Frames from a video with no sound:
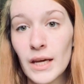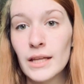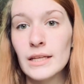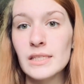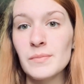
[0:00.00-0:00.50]

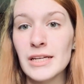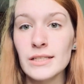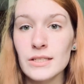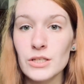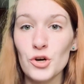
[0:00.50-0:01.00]
This
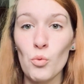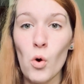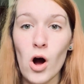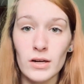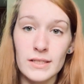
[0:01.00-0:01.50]
means to
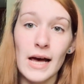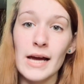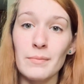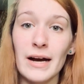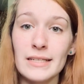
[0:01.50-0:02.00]
walk
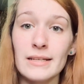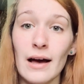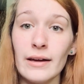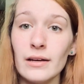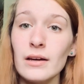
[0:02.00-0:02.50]
side by
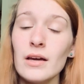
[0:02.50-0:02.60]
side.